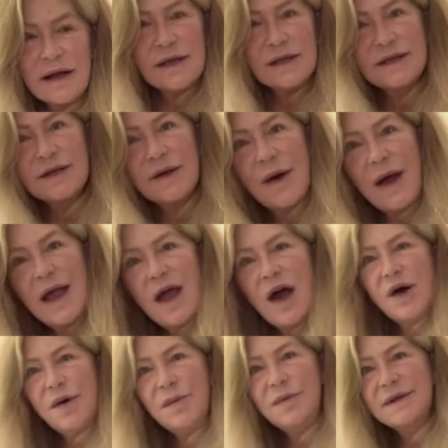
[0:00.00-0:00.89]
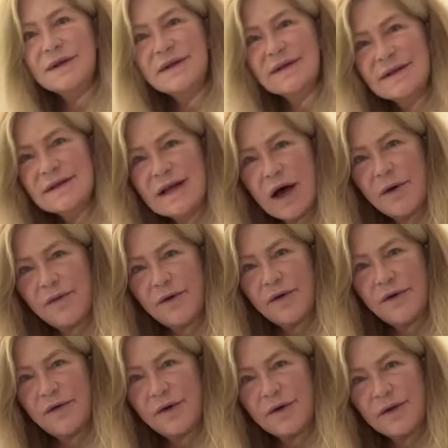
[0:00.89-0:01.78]
So I hope this is
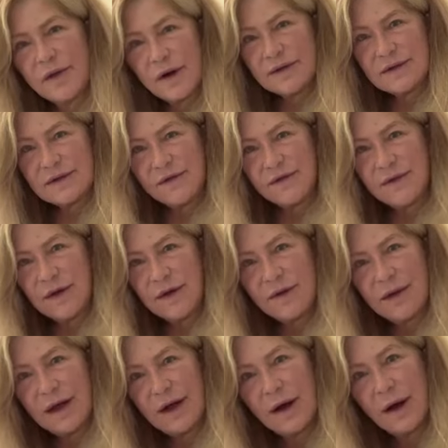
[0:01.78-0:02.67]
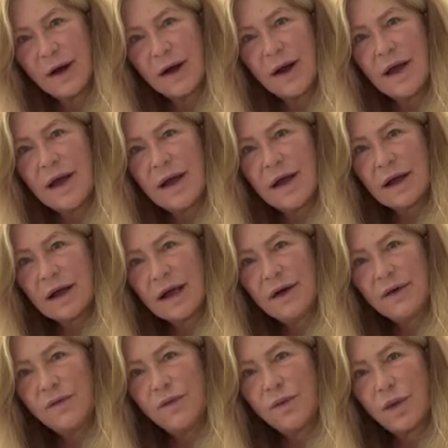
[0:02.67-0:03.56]
helpful for those of you that are
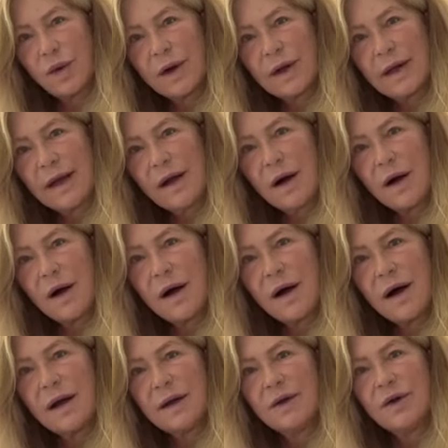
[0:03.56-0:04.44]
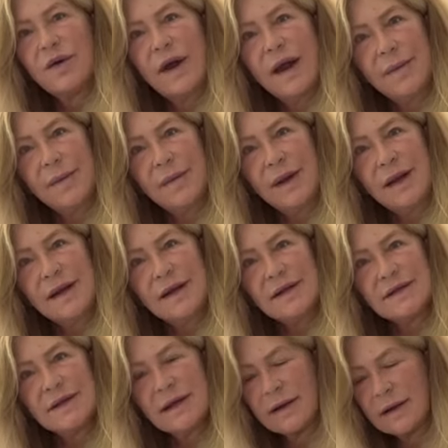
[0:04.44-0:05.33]
kind of working on
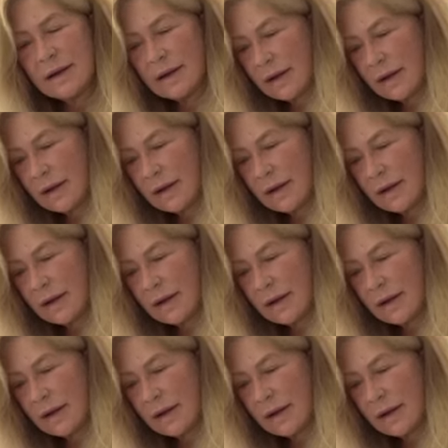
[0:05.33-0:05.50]
crepiness.